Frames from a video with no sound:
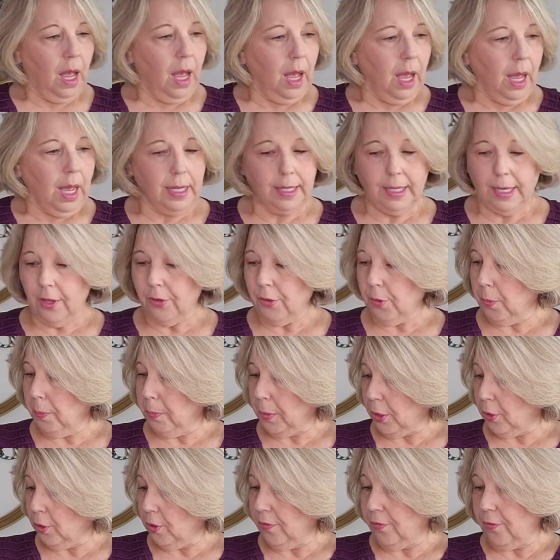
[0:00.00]
Another
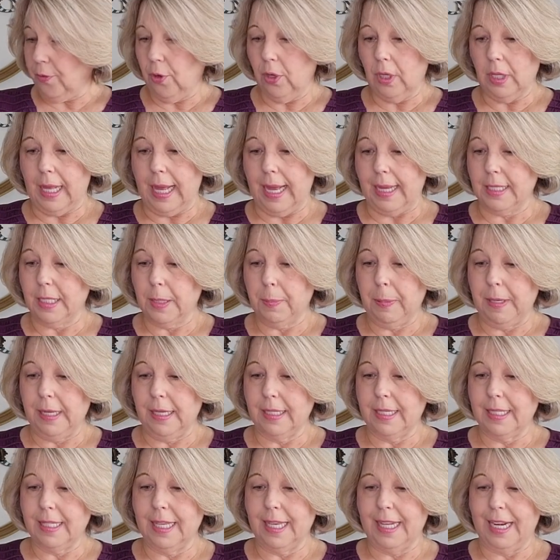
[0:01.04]
beautiful glass
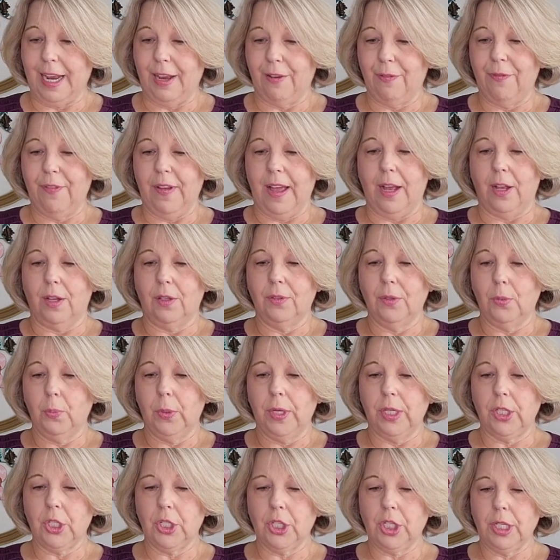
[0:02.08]
piece that I found,
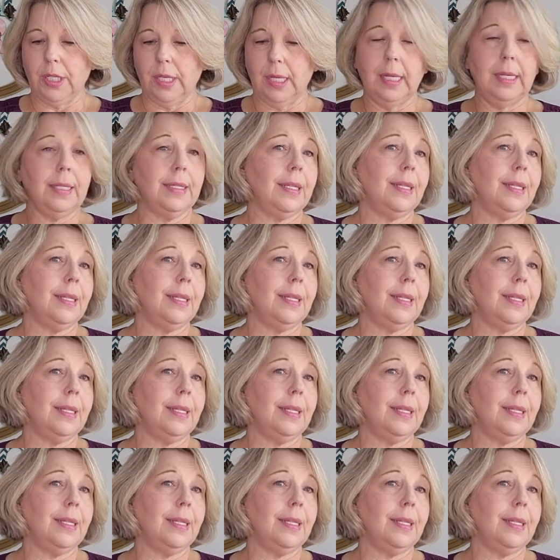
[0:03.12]
which isn't